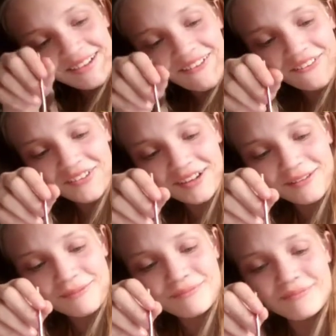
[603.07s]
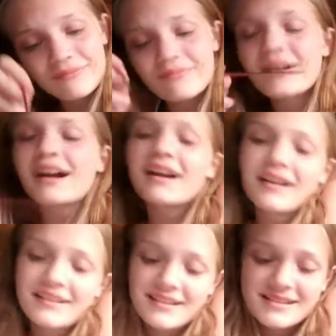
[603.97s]
told him
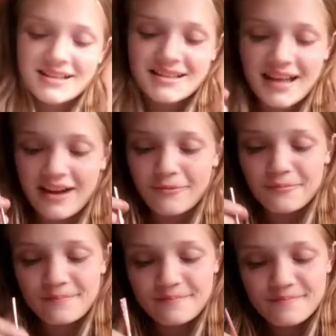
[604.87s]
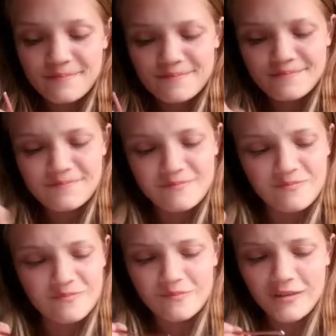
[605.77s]
to sit down.
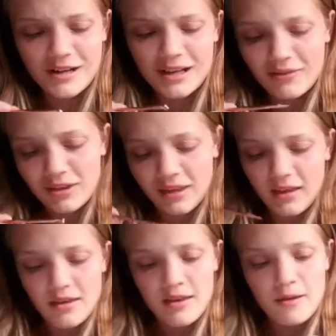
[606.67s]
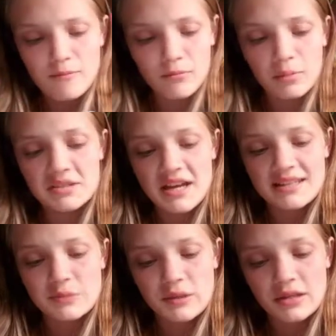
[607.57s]
Why did I write that? Mom and
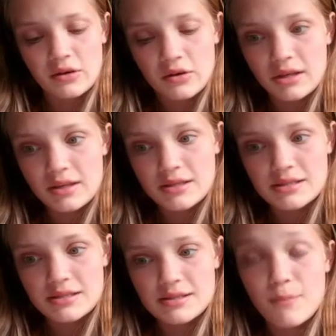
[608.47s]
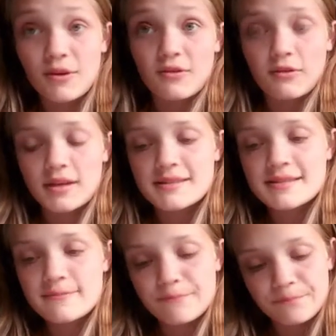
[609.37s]
Dad split the cookies, the big cookies.